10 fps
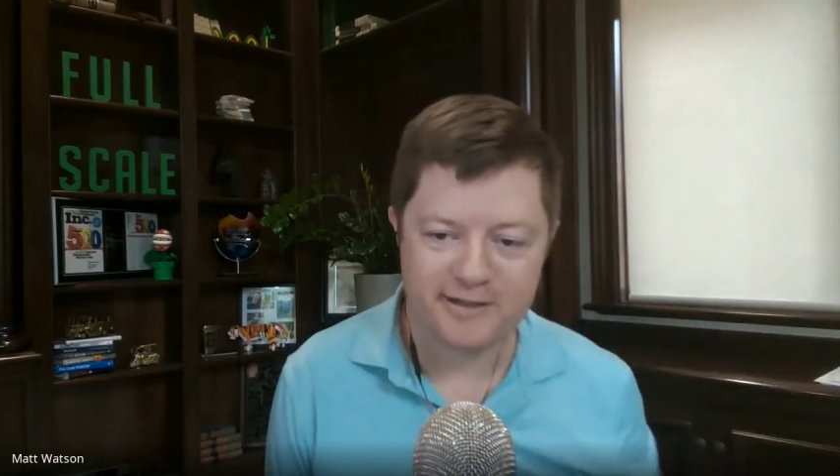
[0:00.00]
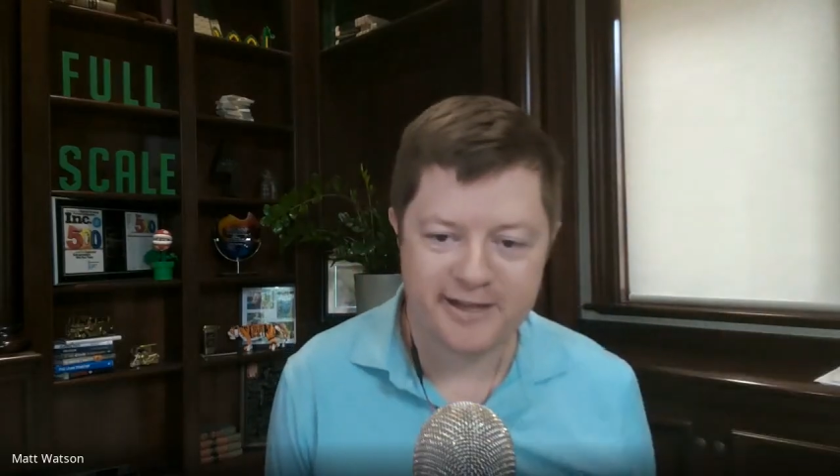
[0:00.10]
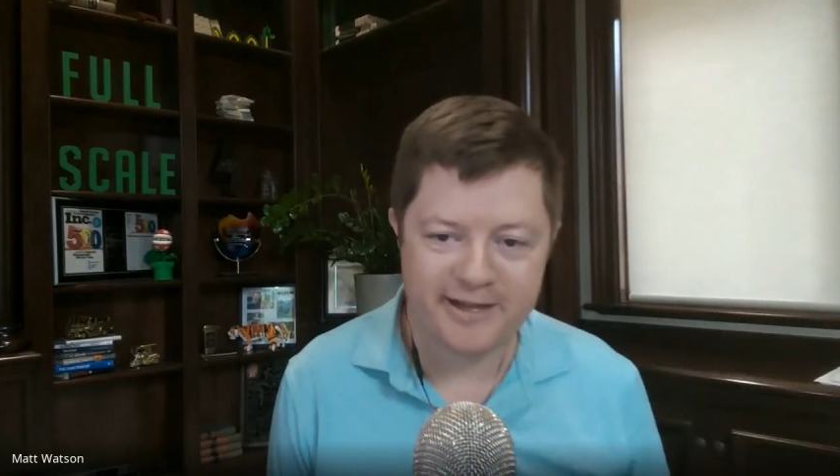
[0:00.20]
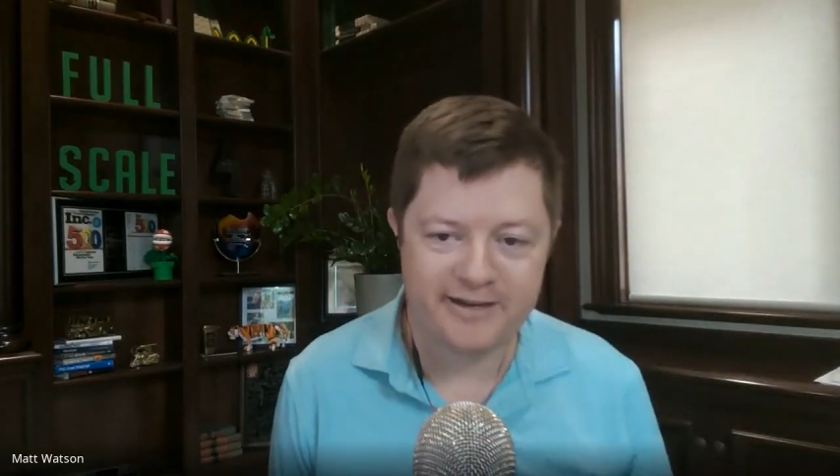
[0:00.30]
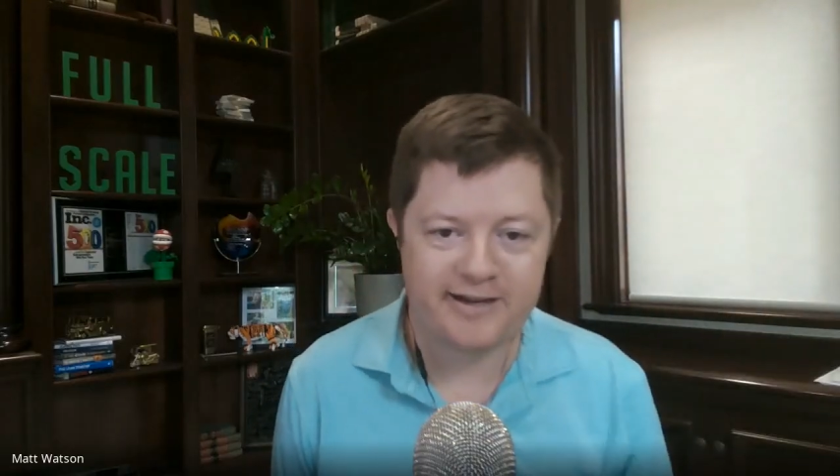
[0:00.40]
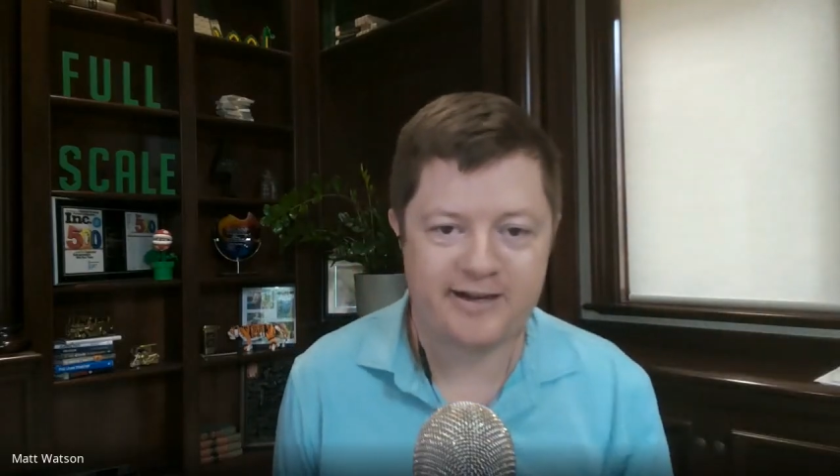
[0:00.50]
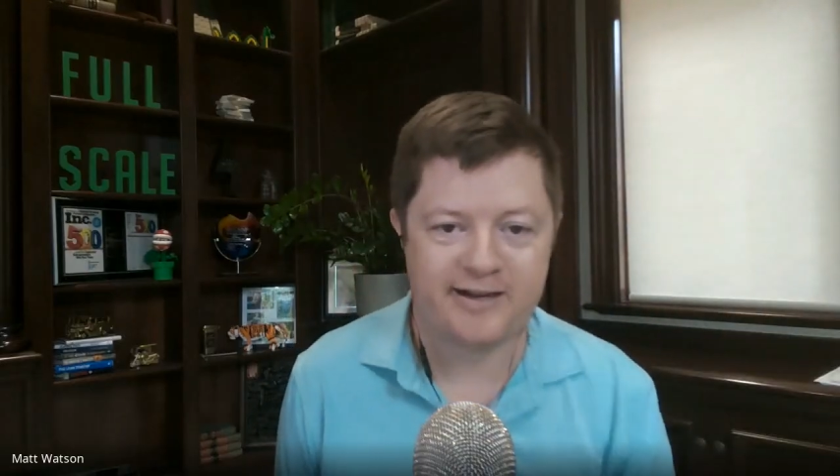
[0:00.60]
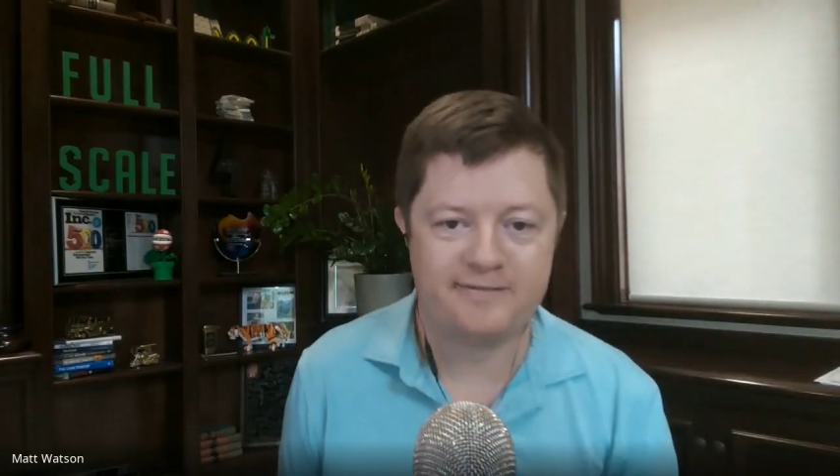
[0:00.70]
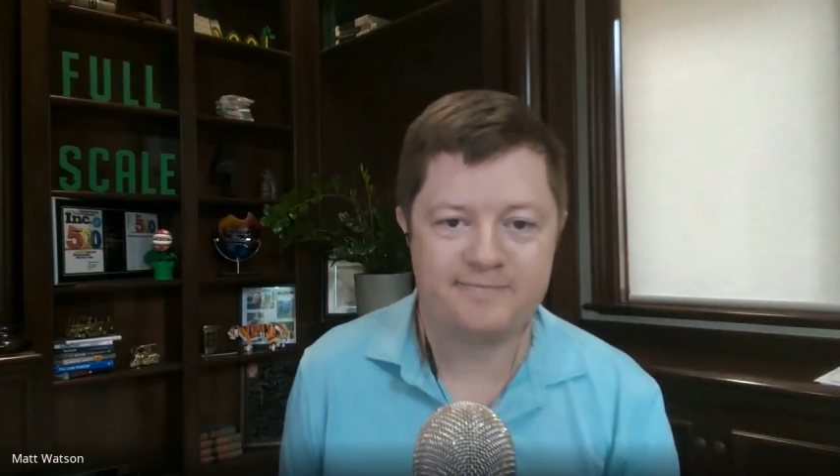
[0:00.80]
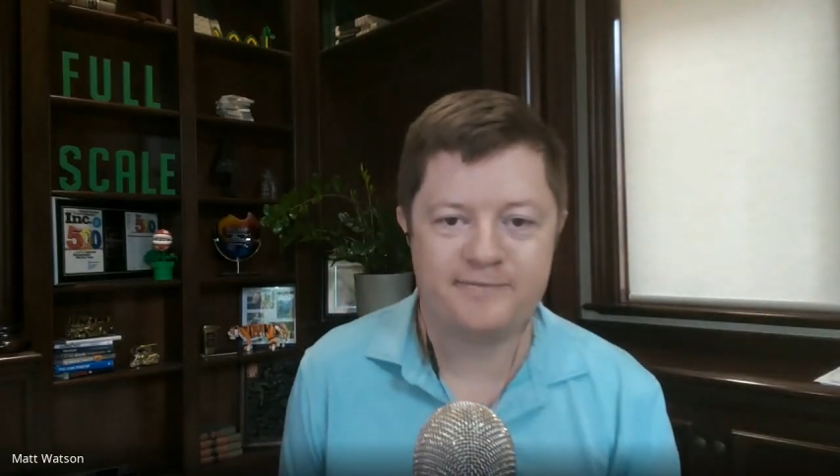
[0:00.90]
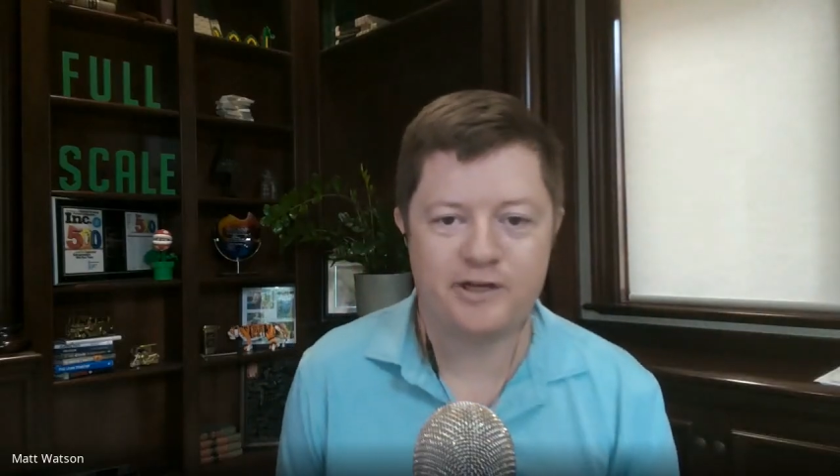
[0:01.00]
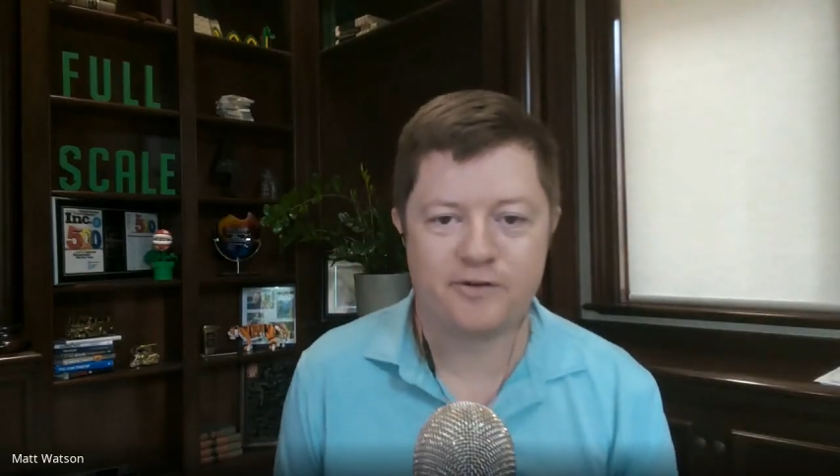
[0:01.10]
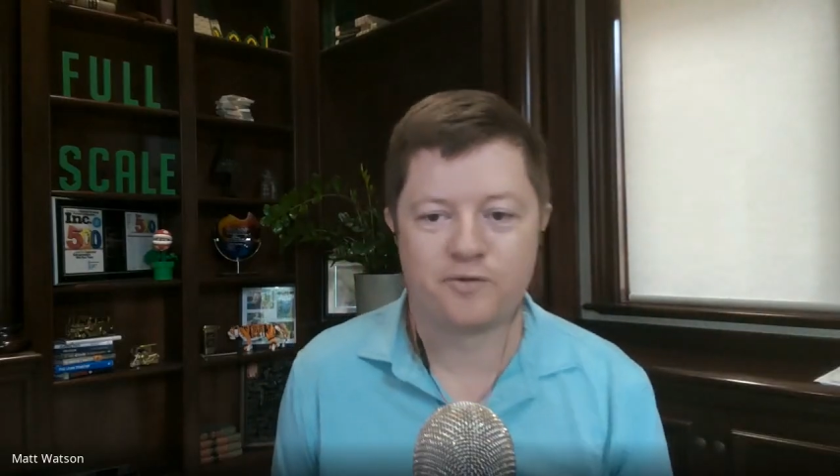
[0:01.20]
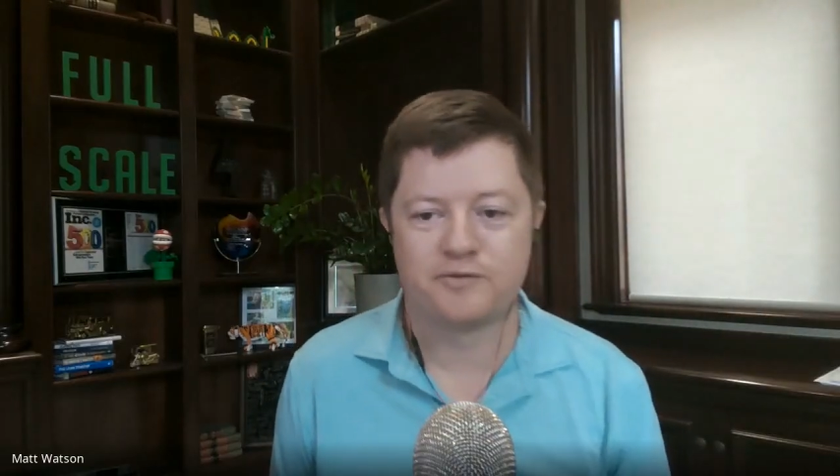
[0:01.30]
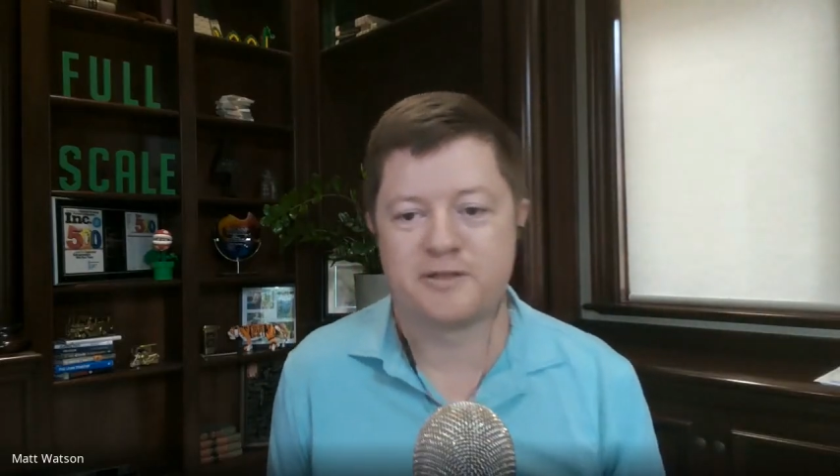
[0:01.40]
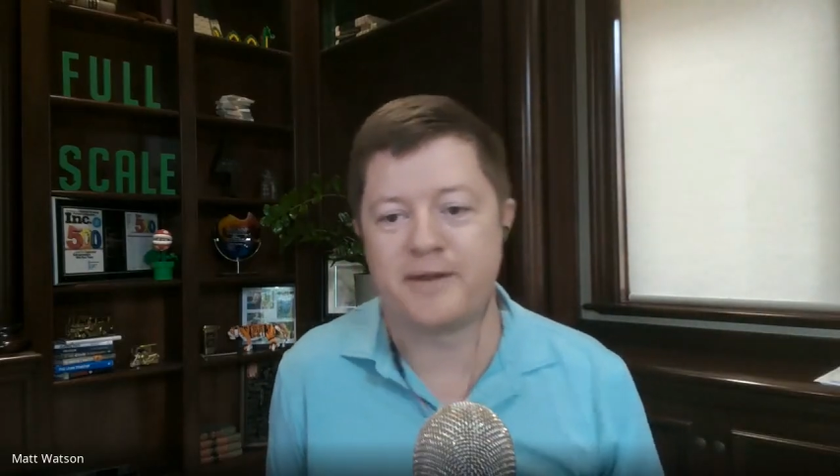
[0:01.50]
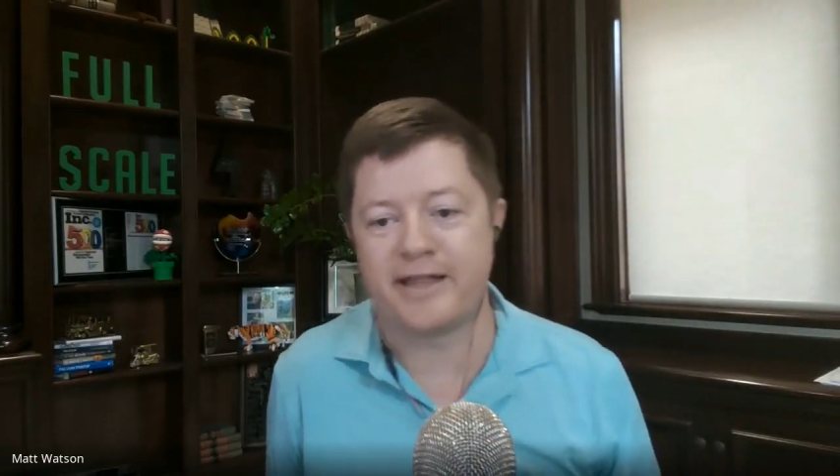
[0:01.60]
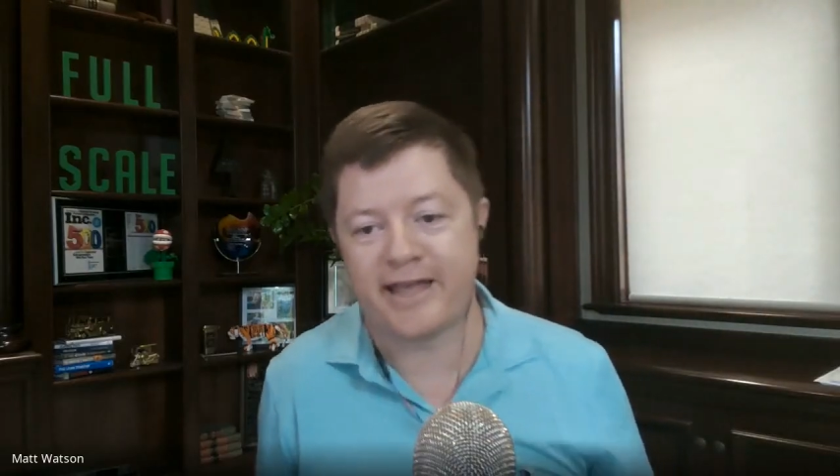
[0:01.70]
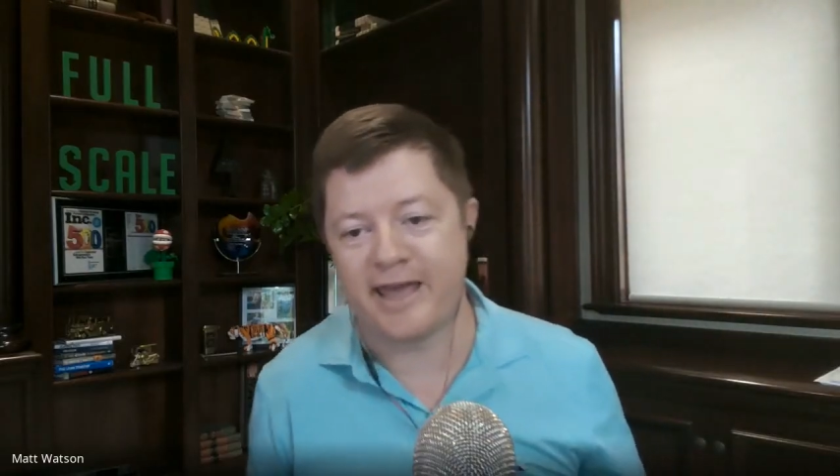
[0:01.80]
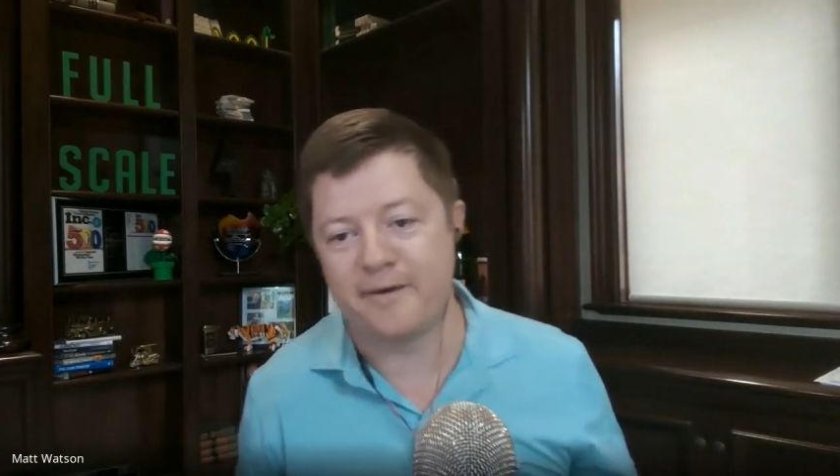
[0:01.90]
And somebody
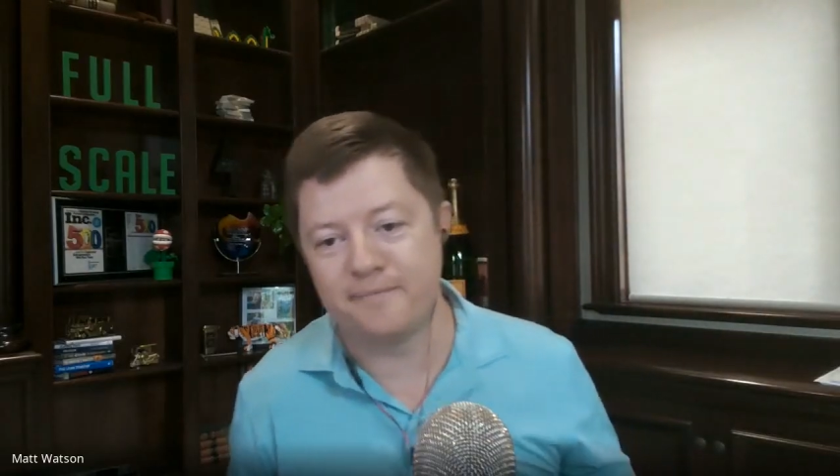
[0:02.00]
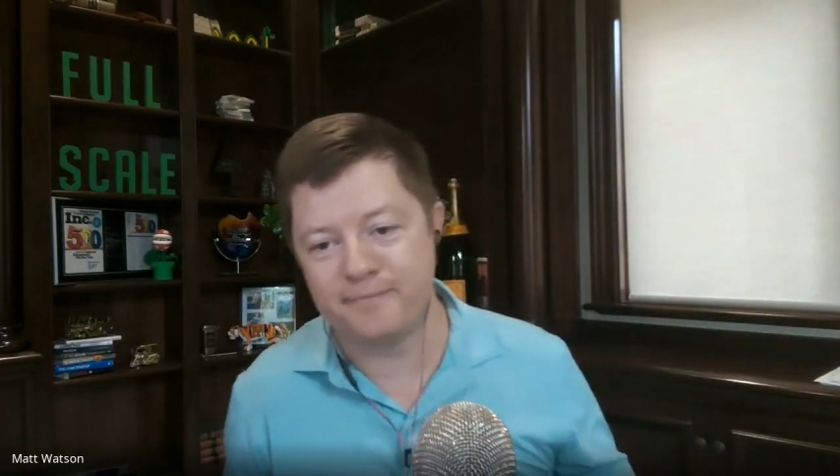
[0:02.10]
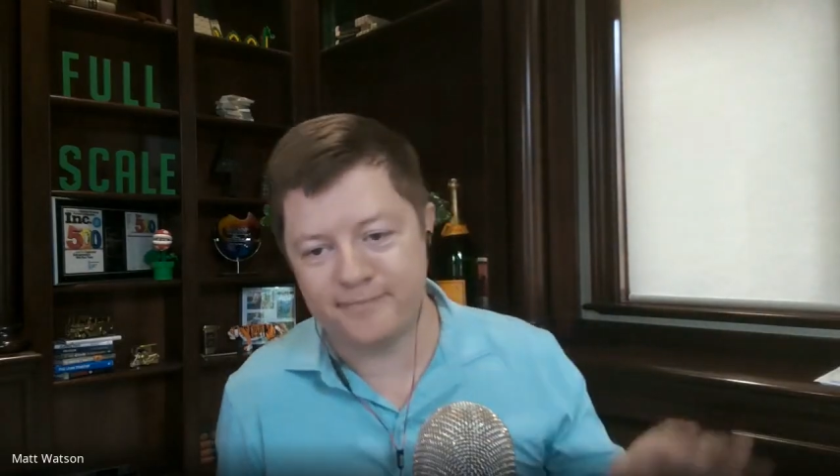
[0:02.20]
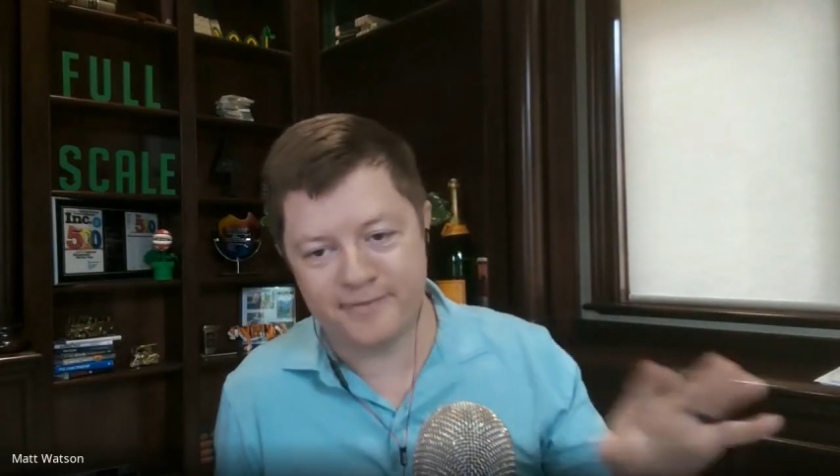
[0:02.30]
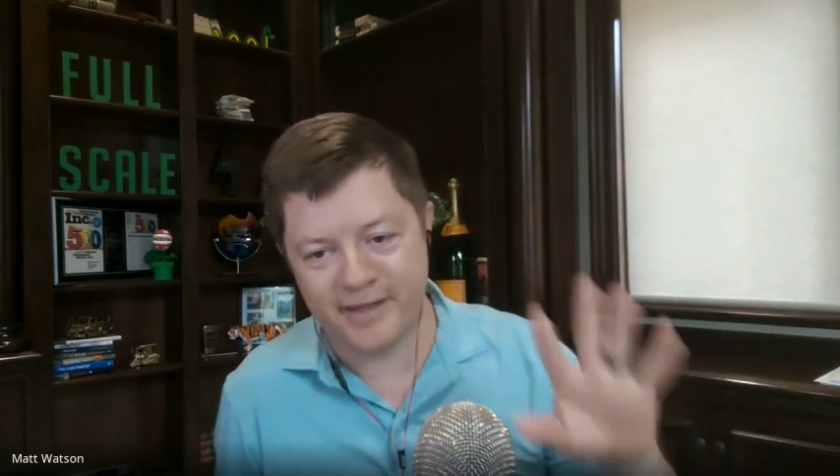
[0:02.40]
like him,